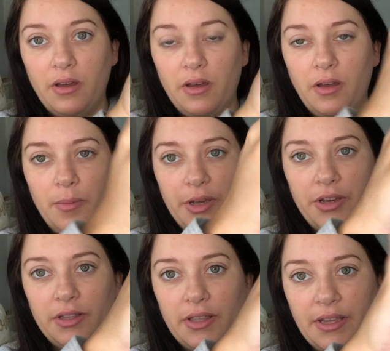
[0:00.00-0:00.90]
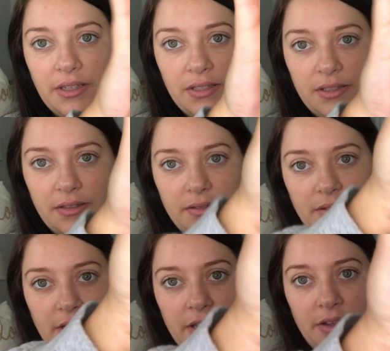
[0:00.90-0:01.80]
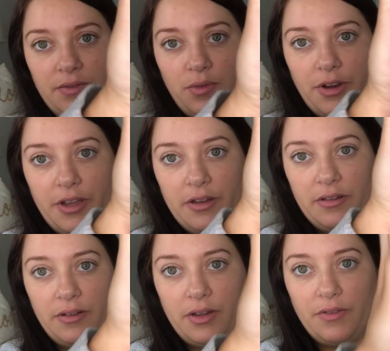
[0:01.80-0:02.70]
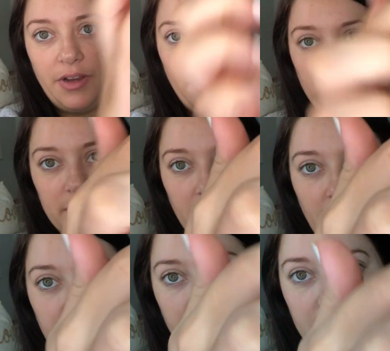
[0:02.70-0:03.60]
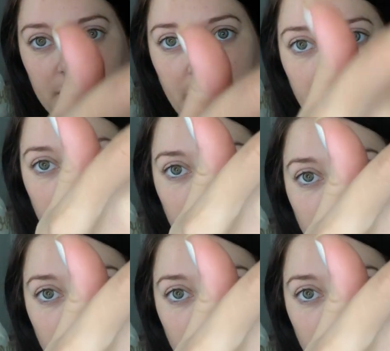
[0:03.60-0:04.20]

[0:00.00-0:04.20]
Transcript: um, good things in it for you. Over here on the side, you can see like the